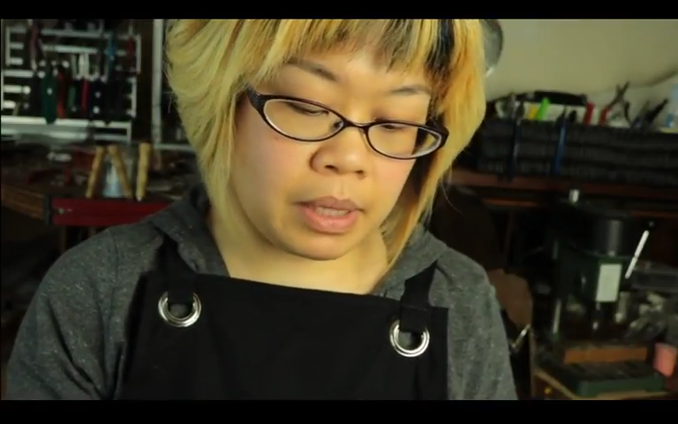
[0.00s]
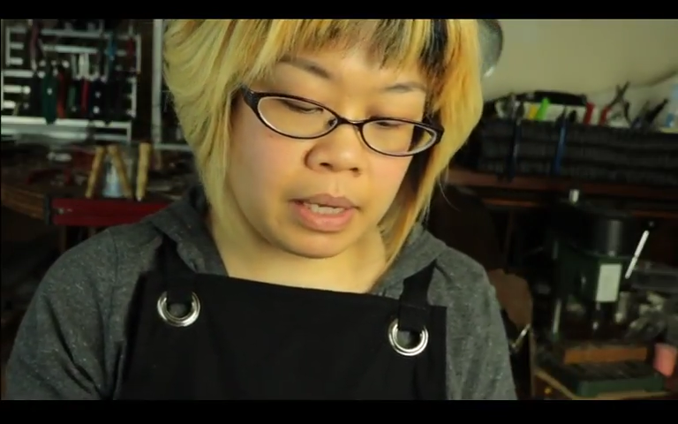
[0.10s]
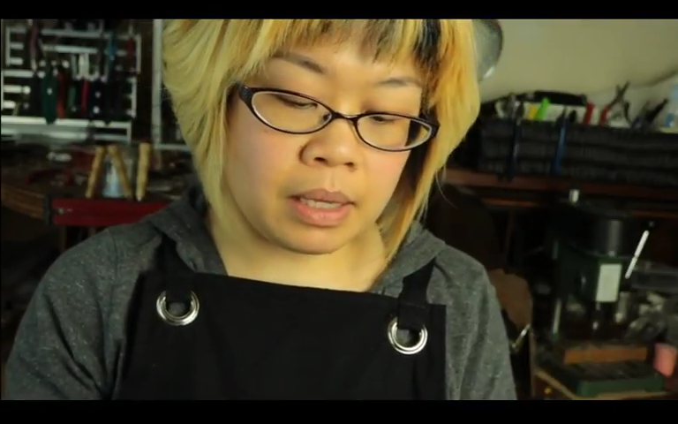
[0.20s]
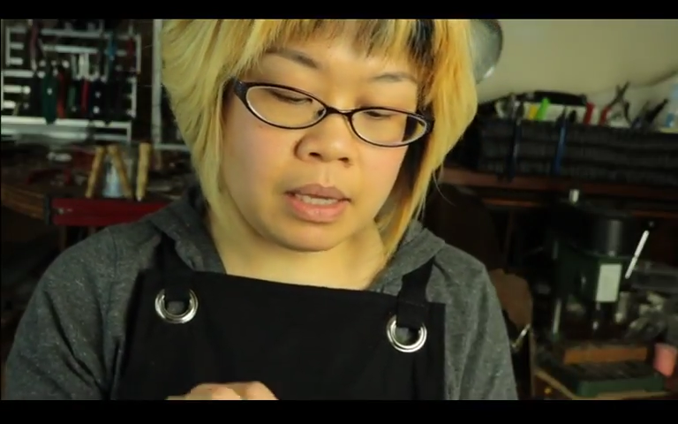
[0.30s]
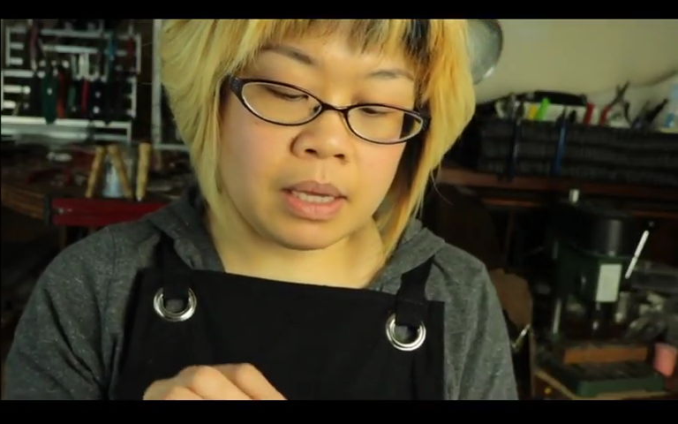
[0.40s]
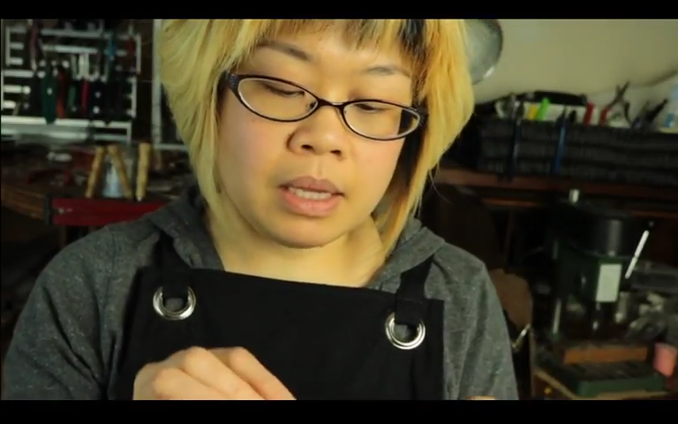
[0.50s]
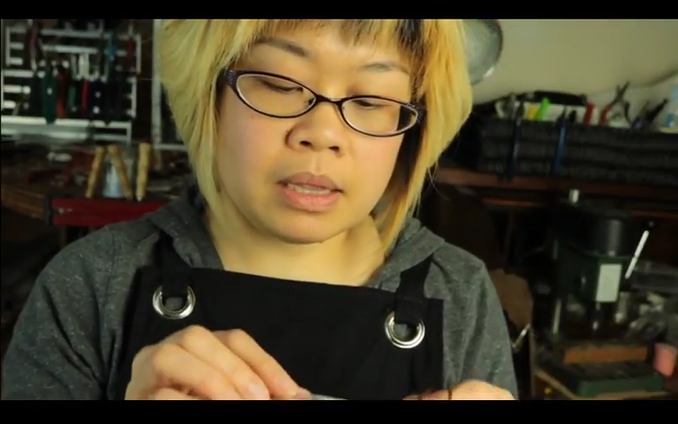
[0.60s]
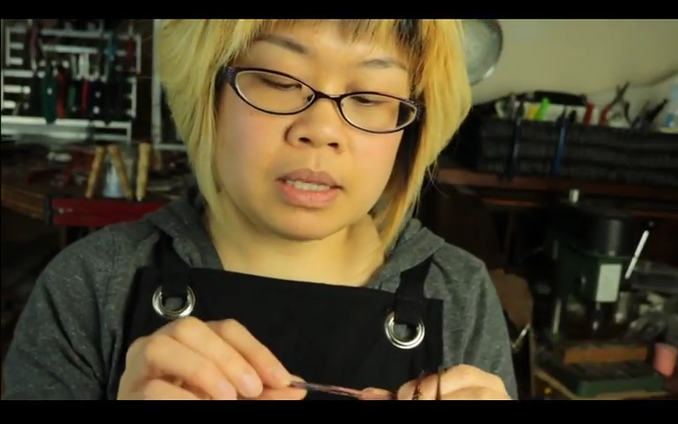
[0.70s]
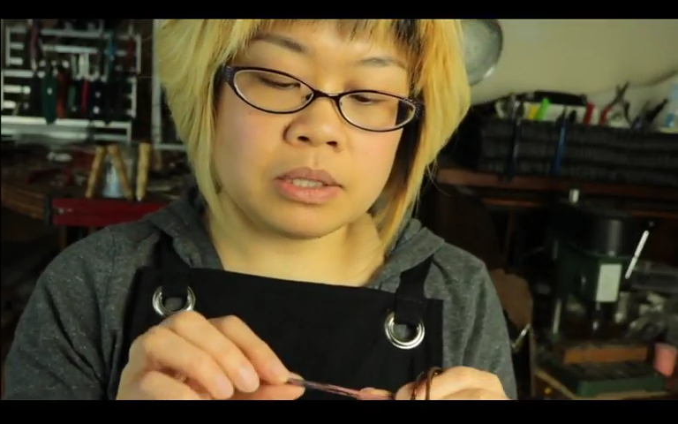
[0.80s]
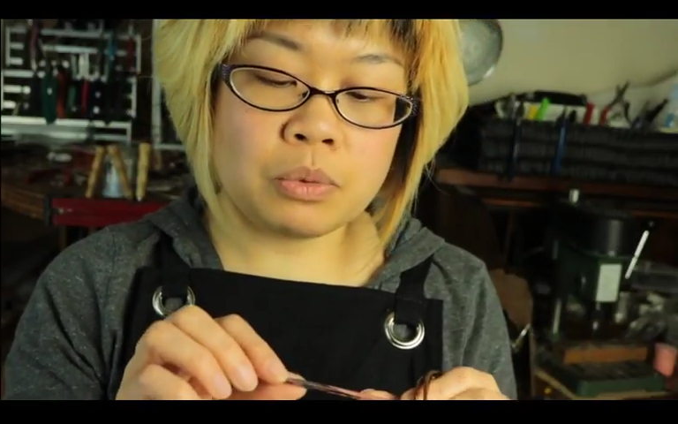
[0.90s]
Like
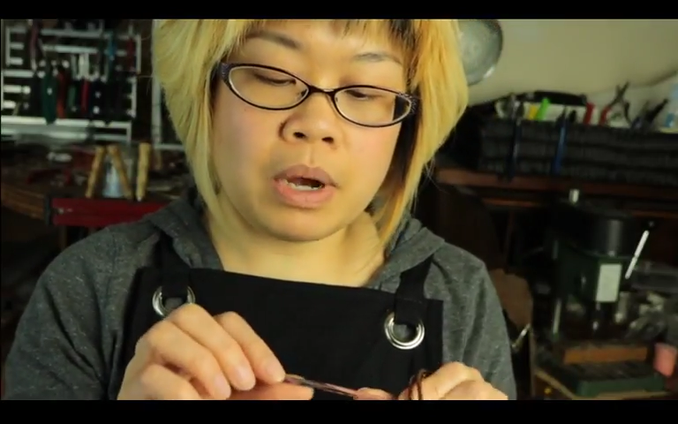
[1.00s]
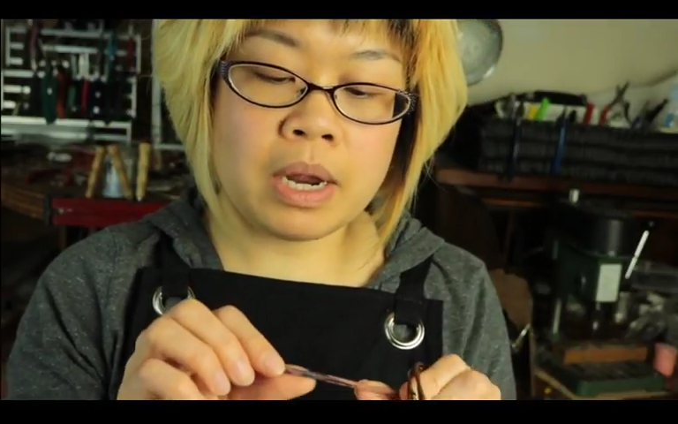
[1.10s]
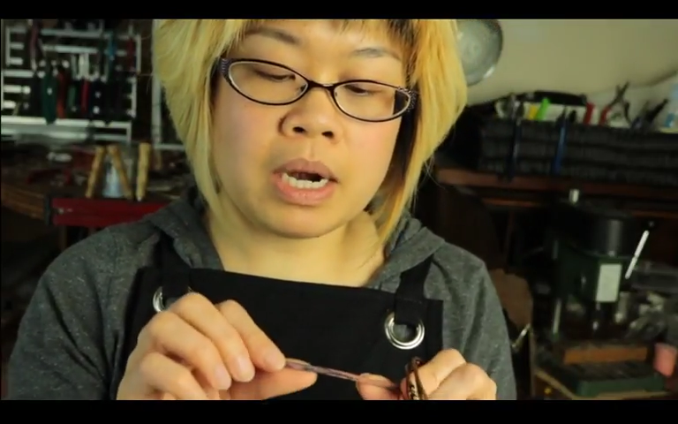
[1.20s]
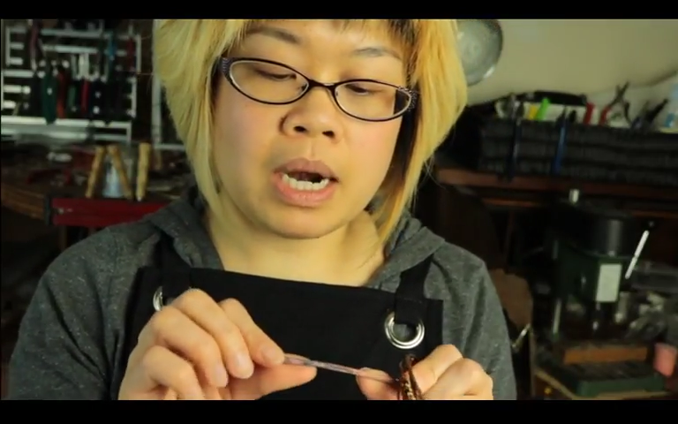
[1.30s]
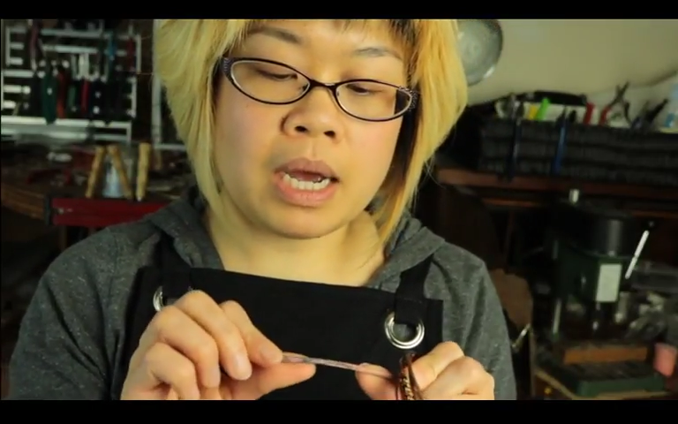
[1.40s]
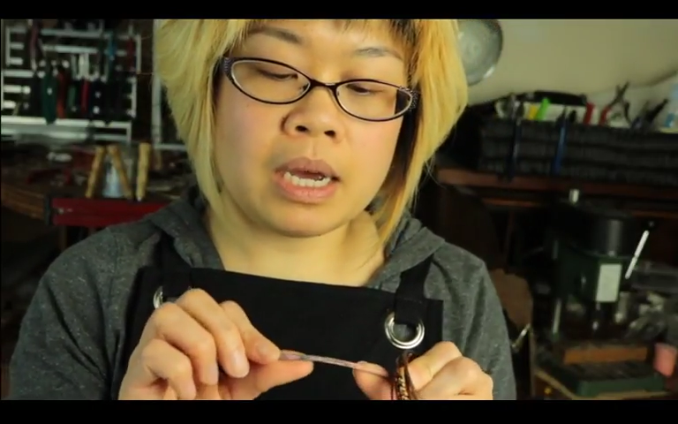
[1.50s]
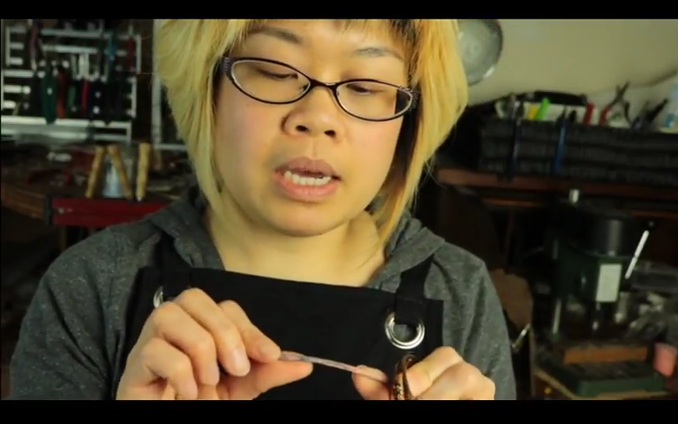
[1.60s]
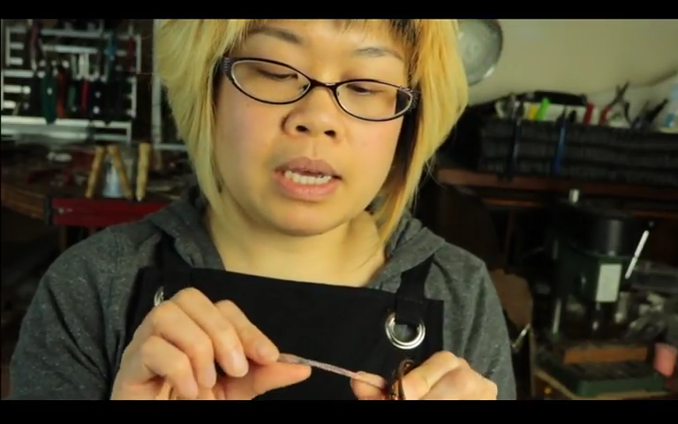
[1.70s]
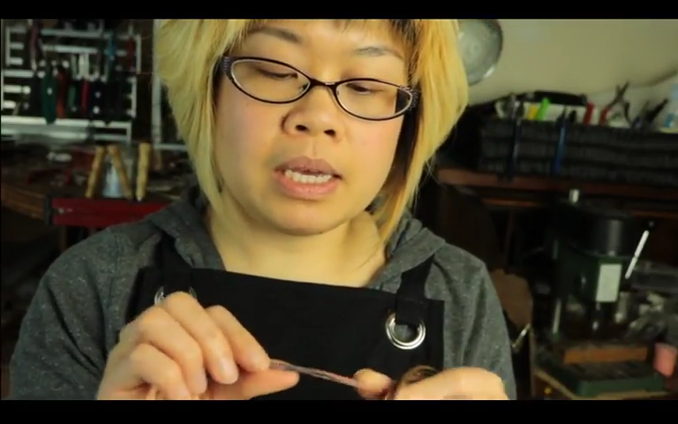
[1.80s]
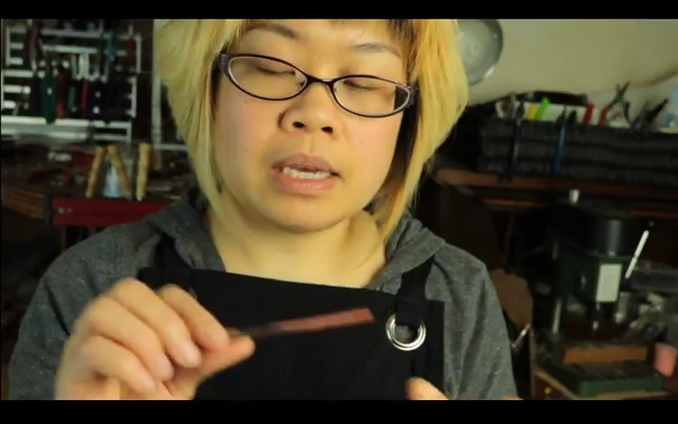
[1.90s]
this one I